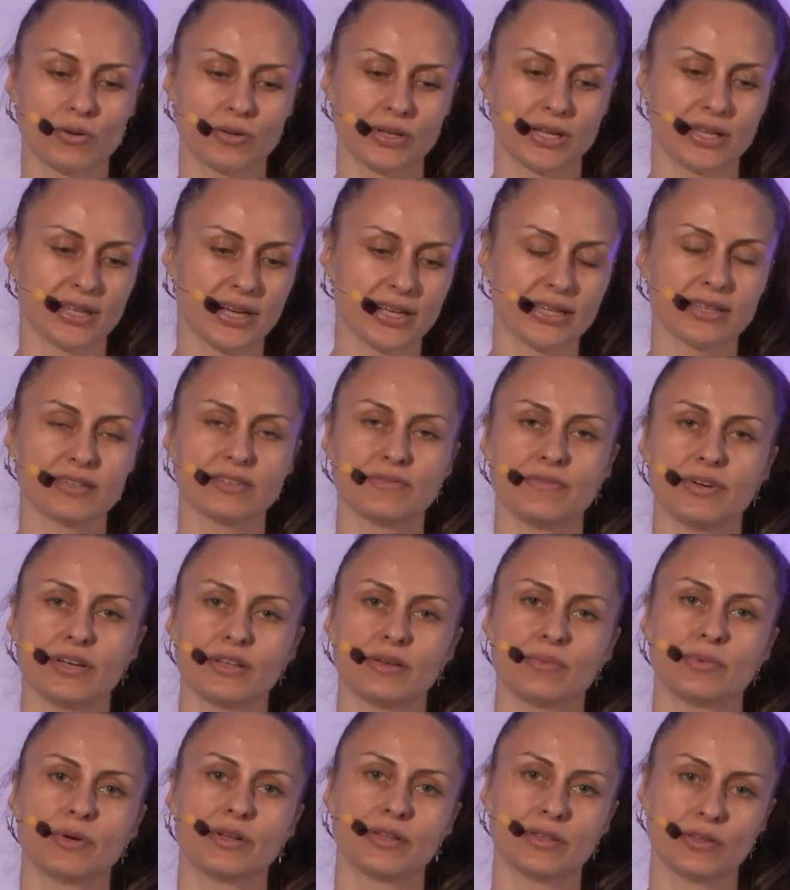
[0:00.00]
that is
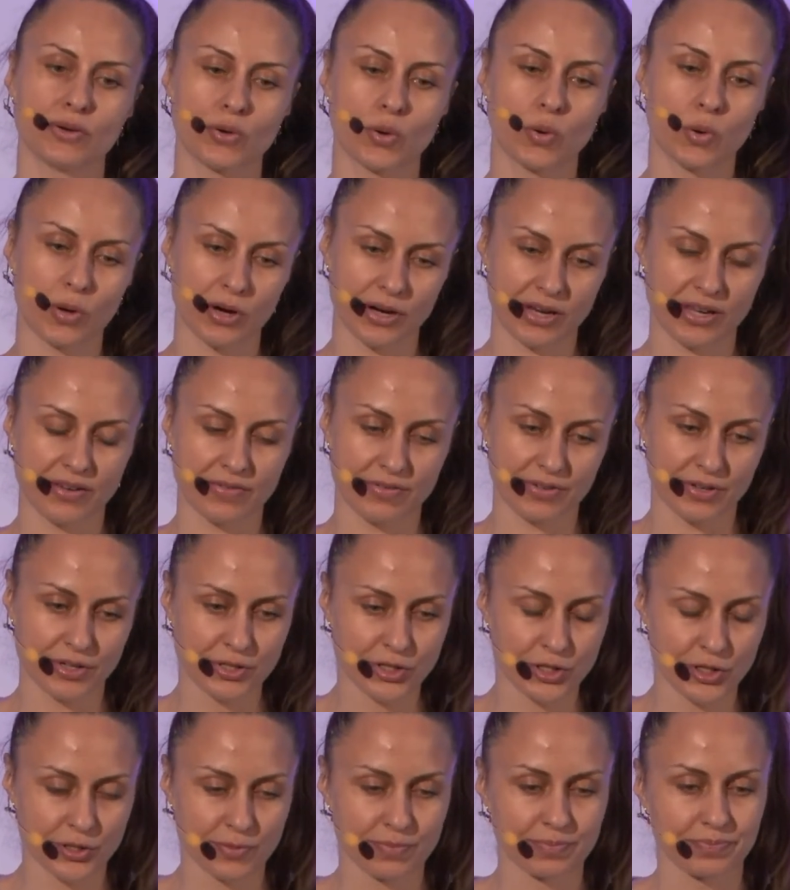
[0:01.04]
available in the
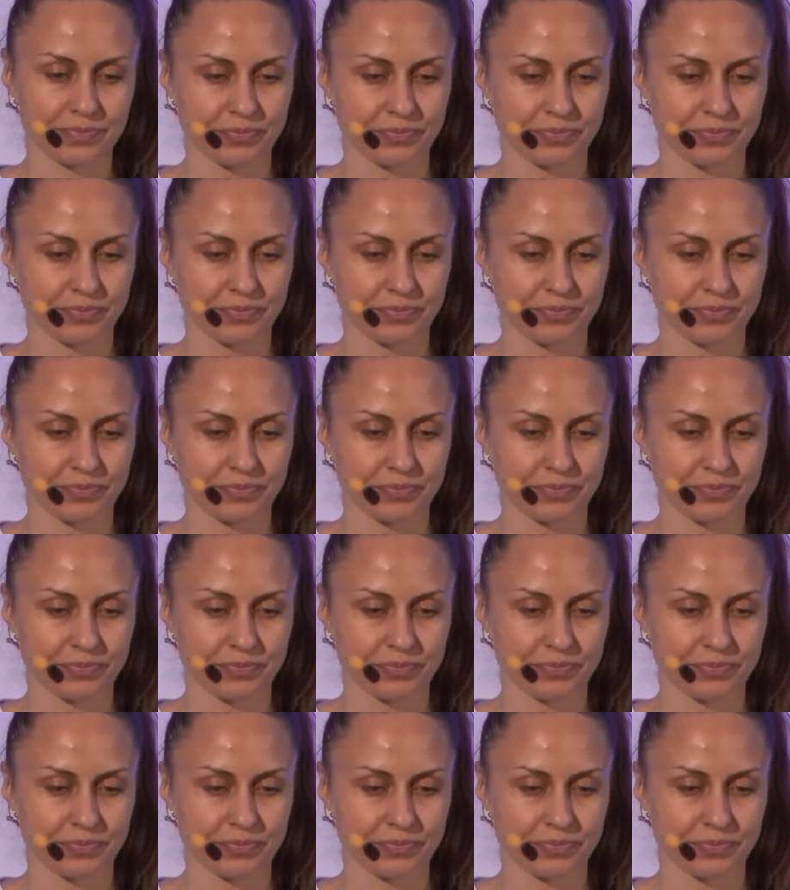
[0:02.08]
Quarkiverse